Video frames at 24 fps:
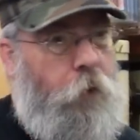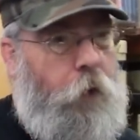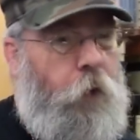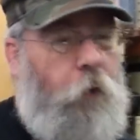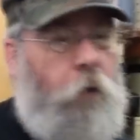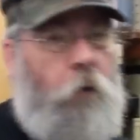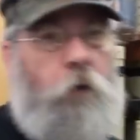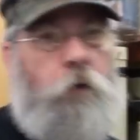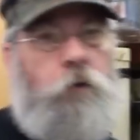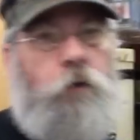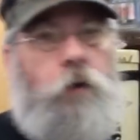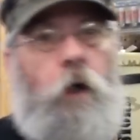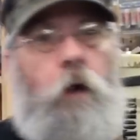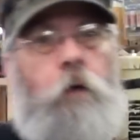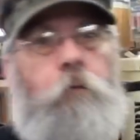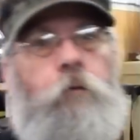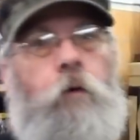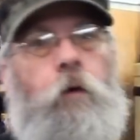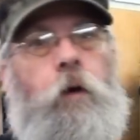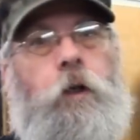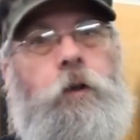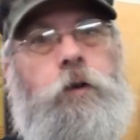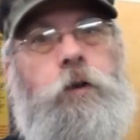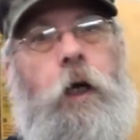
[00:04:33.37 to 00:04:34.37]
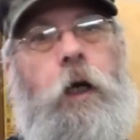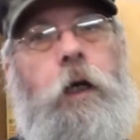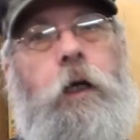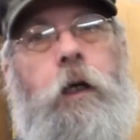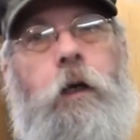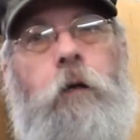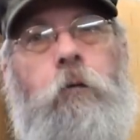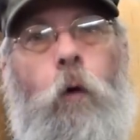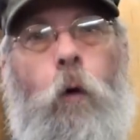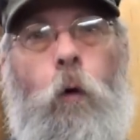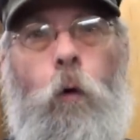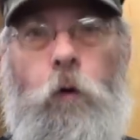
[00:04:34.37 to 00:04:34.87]
gearing us up for an
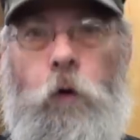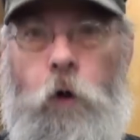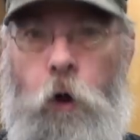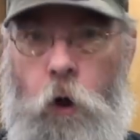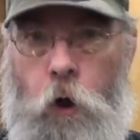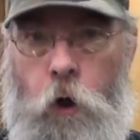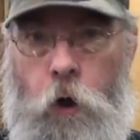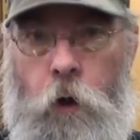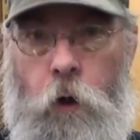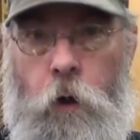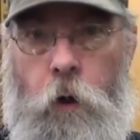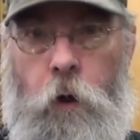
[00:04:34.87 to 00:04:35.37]
executive order.